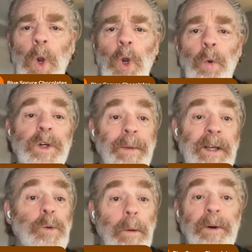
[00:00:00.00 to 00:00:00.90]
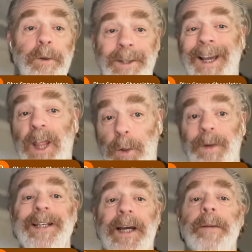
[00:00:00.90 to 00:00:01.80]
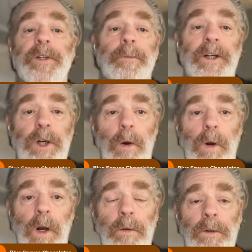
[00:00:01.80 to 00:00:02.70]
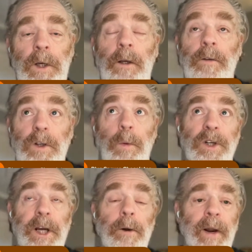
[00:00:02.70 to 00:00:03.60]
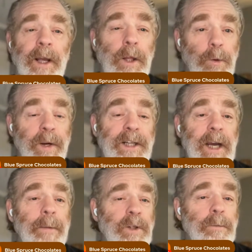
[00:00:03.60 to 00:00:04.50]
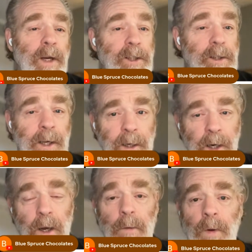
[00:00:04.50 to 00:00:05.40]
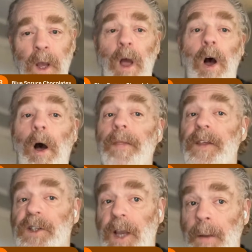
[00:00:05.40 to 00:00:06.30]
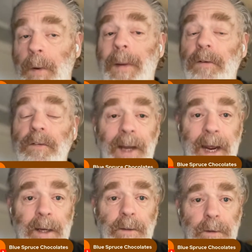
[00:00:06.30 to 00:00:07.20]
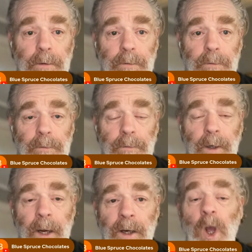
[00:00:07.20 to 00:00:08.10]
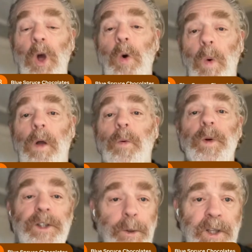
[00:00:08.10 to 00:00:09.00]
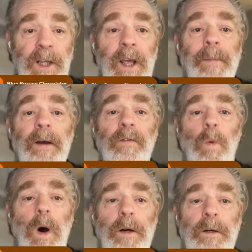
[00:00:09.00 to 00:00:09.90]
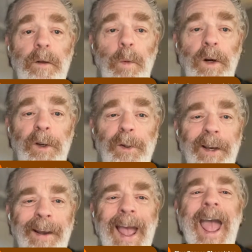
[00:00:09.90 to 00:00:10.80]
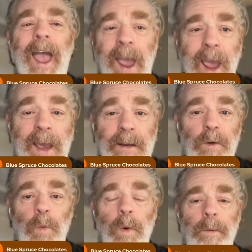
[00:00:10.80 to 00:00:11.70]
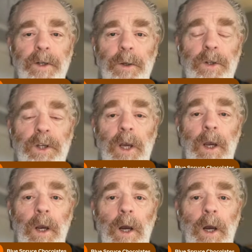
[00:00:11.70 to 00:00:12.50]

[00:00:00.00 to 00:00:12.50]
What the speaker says: which means we're producing 3 times as much cocoa. So we're generating 3 times as much income on the same amount of land, right? While reducing the amount of water that we're using, and we're reducing